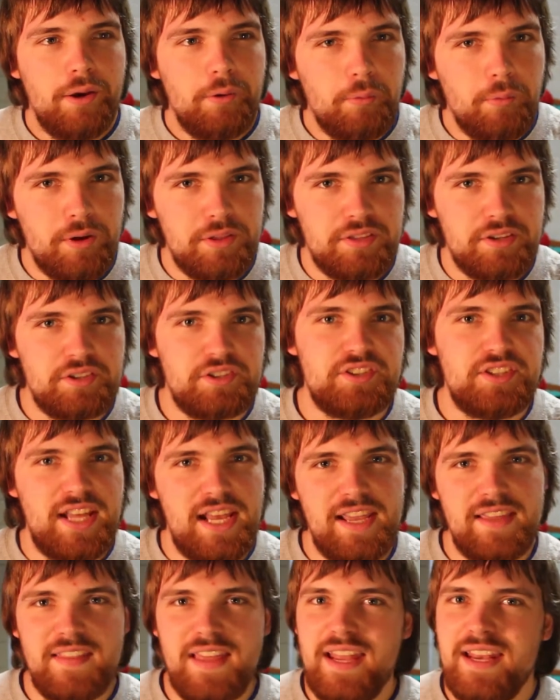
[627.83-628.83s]
What they're
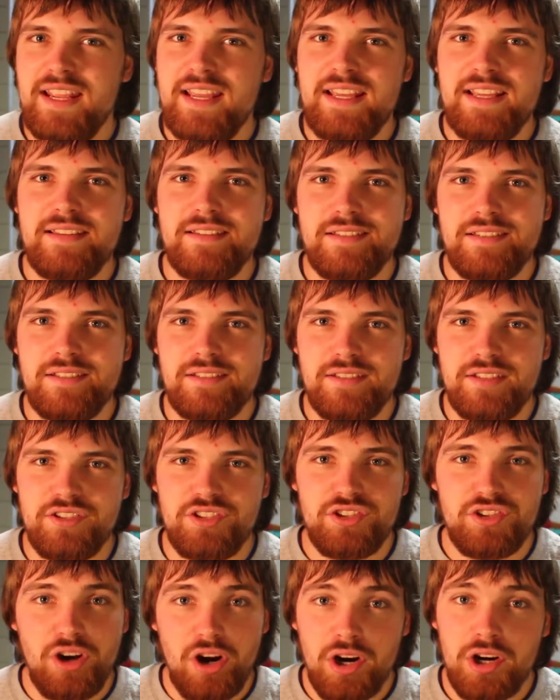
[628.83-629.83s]
saying that is the
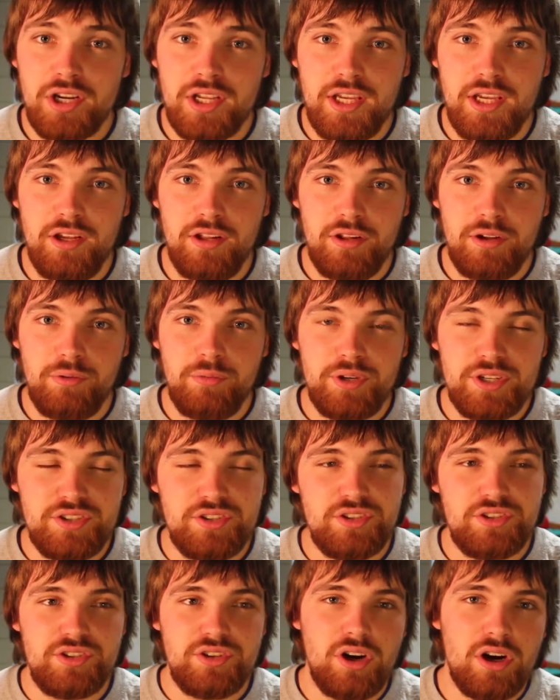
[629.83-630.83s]
Star Killer, which
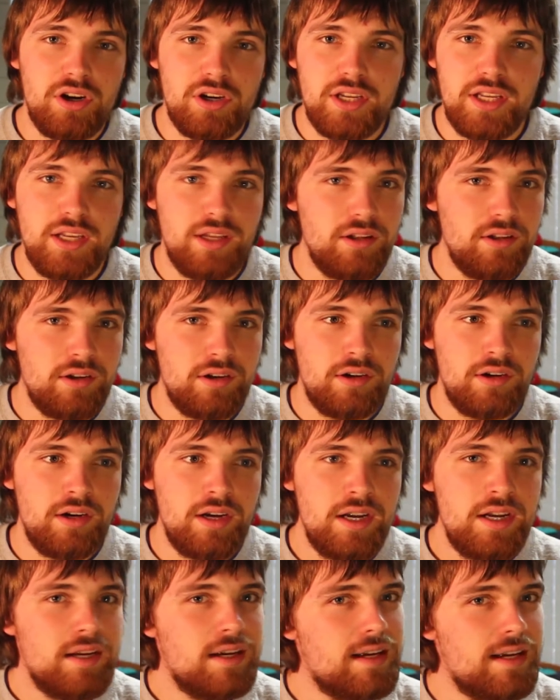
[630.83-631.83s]
the Star Killer
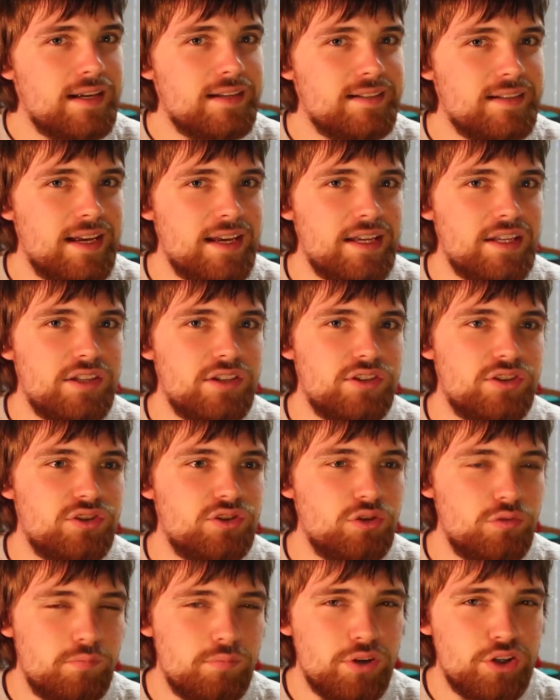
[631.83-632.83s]
is a
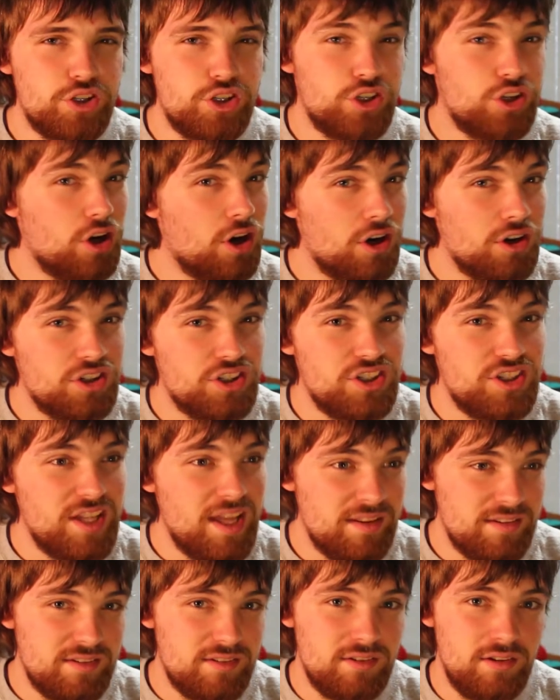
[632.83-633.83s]
supercharged
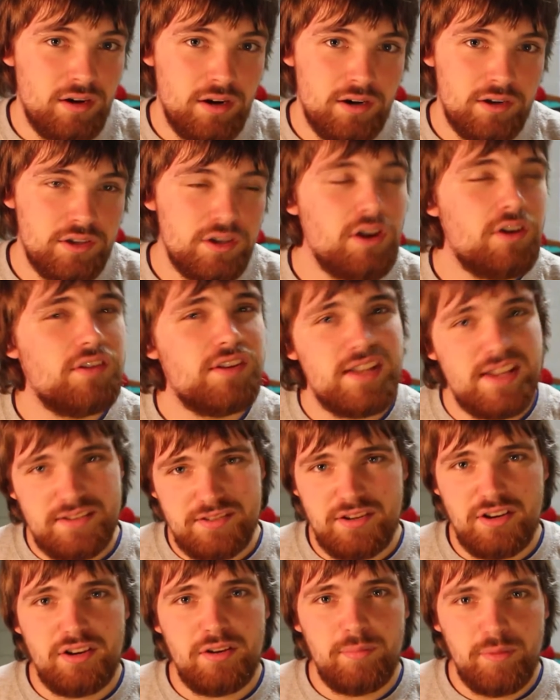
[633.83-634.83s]
Death Star. You know the Death
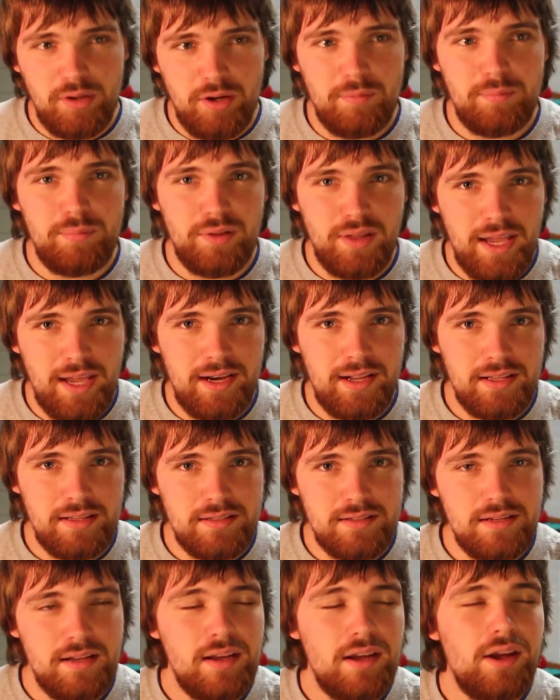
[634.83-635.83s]
Star can blow up
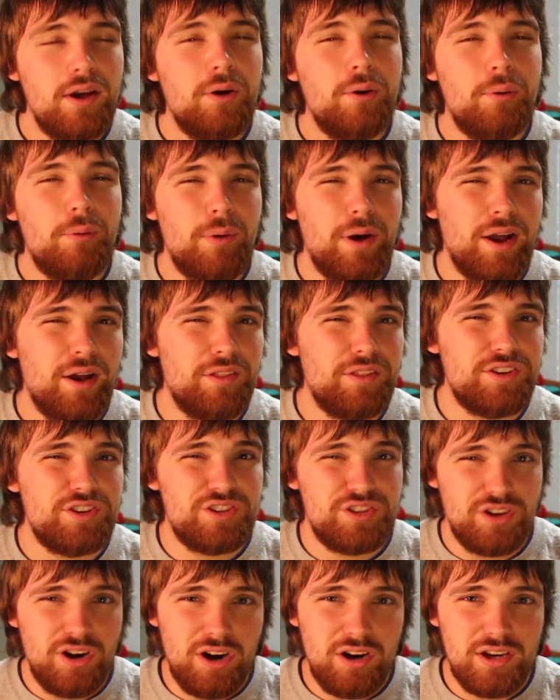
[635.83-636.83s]
planets? Well, the
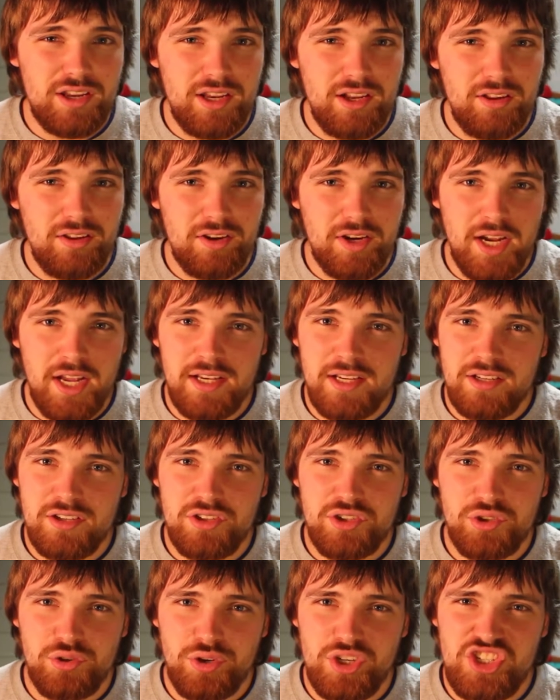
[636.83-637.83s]
Star Killer kind of
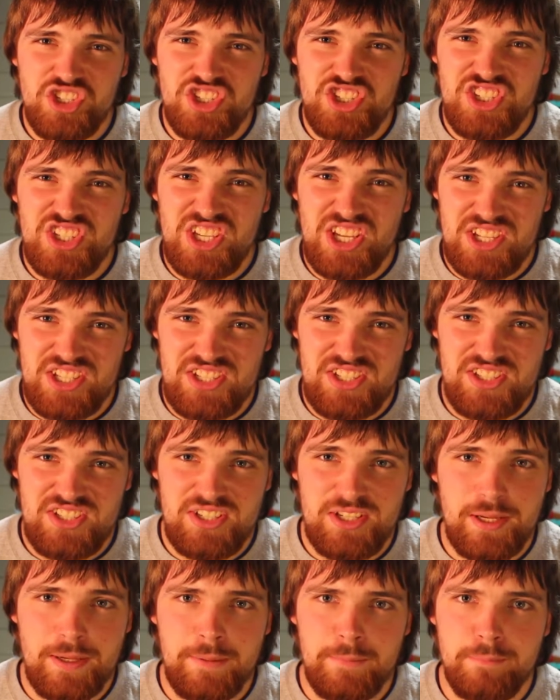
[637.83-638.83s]
destroys
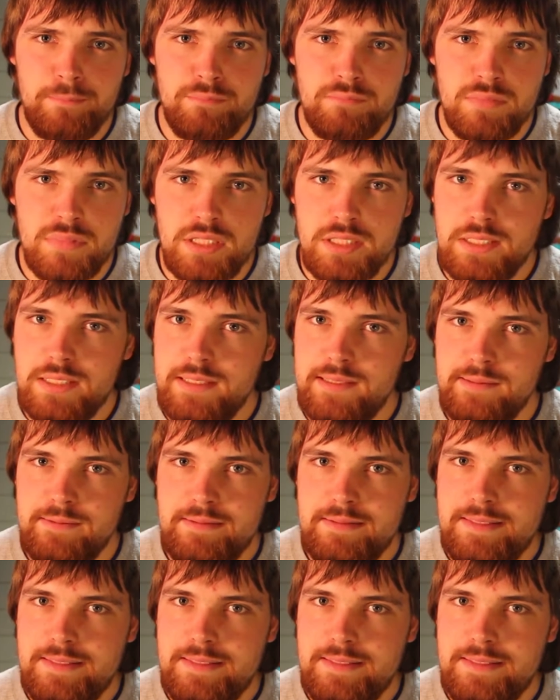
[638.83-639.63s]
systems.